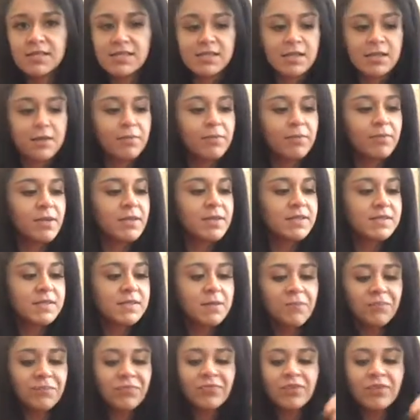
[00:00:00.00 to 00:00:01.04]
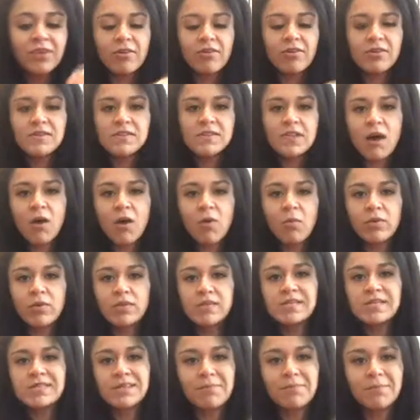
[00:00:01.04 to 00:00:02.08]
to supplements, there is not one
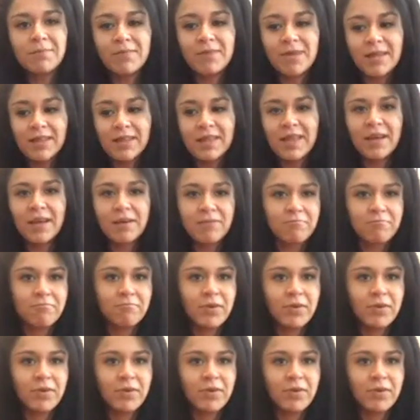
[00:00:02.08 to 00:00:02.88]
supplement that